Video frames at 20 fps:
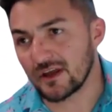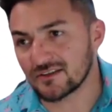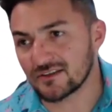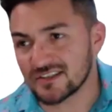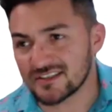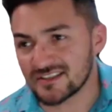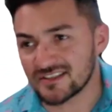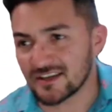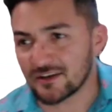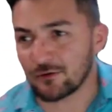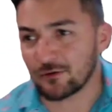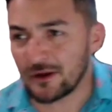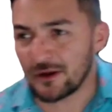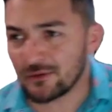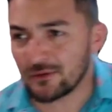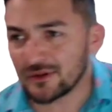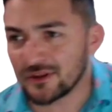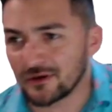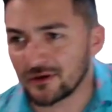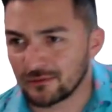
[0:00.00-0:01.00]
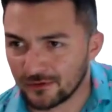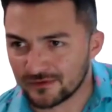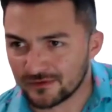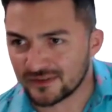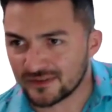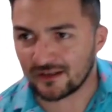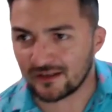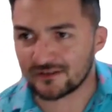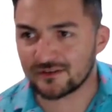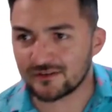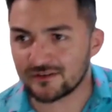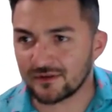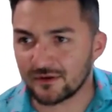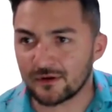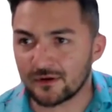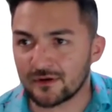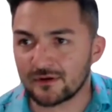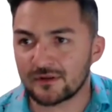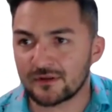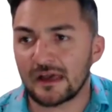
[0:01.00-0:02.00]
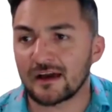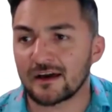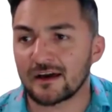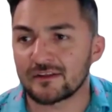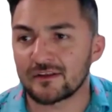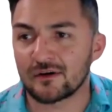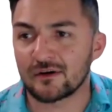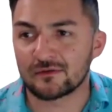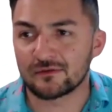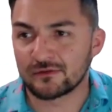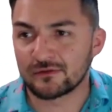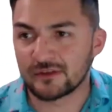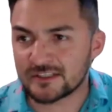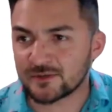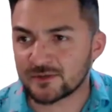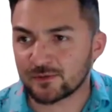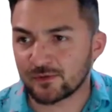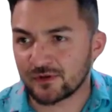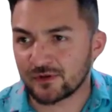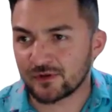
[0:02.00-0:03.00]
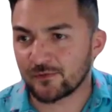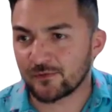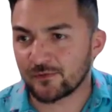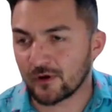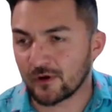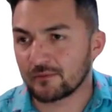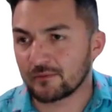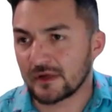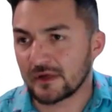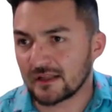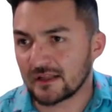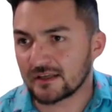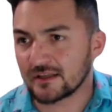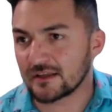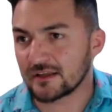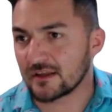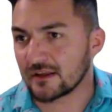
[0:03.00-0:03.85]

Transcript: No, just agree with them. They're telling you they'll list with you for $1 million.